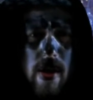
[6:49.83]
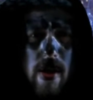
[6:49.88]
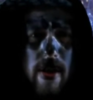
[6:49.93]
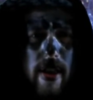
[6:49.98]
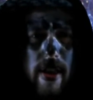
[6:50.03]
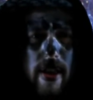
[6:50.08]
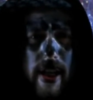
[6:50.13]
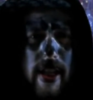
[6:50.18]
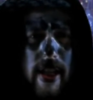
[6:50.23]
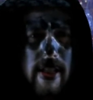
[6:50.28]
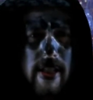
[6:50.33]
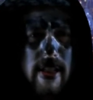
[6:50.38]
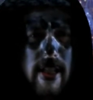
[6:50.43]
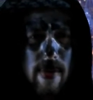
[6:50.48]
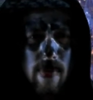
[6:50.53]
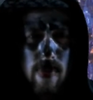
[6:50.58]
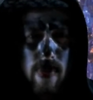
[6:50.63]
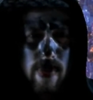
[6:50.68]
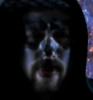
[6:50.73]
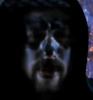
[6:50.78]
Like I
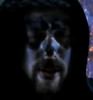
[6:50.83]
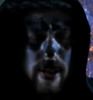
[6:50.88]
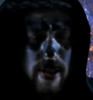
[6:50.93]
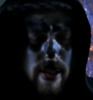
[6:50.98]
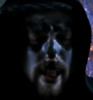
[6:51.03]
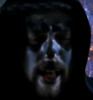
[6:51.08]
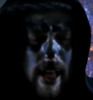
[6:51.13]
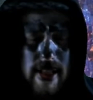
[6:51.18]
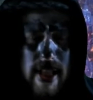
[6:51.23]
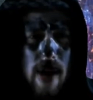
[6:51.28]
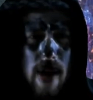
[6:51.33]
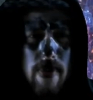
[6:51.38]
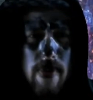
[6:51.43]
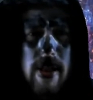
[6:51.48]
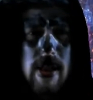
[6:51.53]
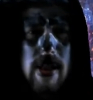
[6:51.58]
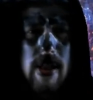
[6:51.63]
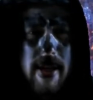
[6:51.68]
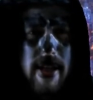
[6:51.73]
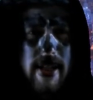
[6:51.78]
said, that's how we
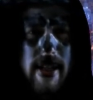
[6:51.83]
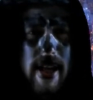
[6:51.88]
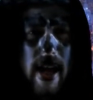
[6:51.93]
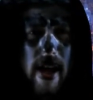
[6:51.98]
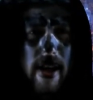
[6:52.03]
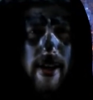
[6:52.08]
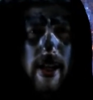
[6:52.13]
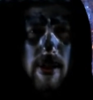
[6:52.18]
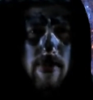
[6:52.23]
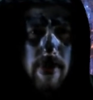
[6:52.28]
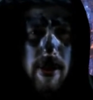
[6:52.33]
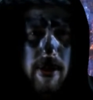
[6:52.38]
speak nowadays.